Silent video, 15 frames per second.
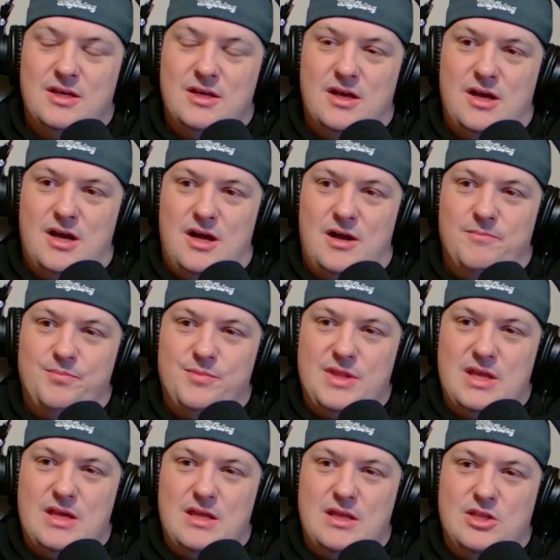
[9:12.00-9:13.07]

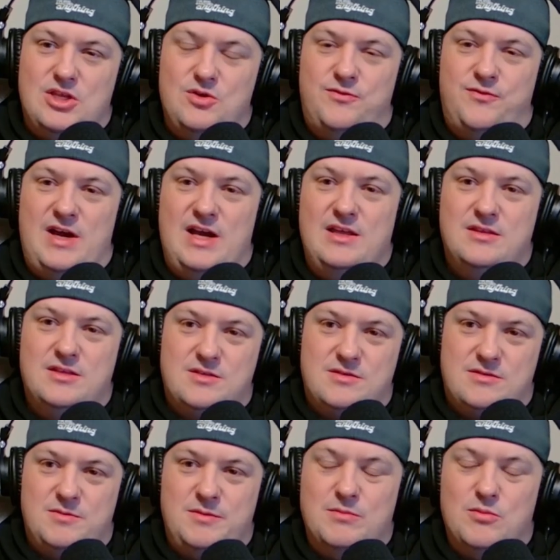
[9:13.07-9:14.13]
do you find this
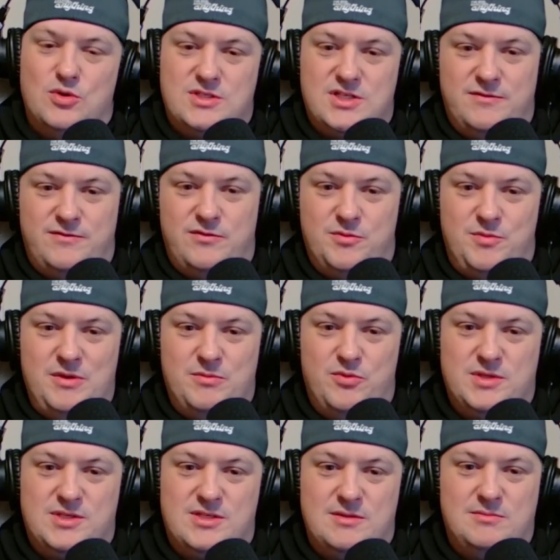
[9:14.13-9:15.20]
to be most helpful with people
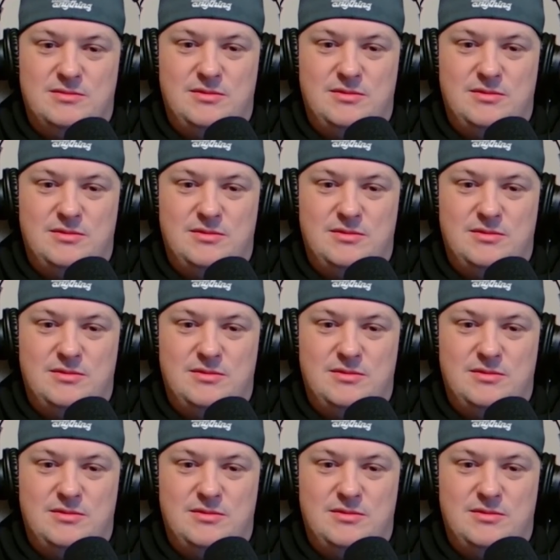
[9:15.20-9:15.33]
with some